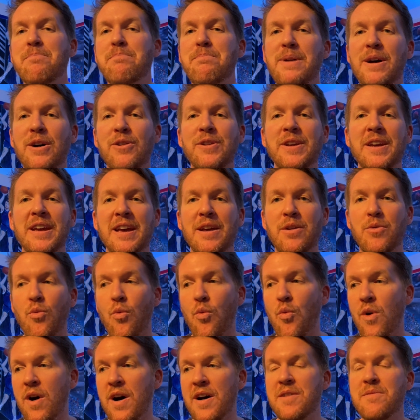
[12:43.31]
building it
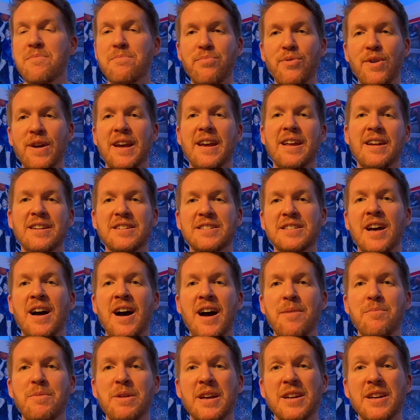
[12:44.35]
one brick at a time,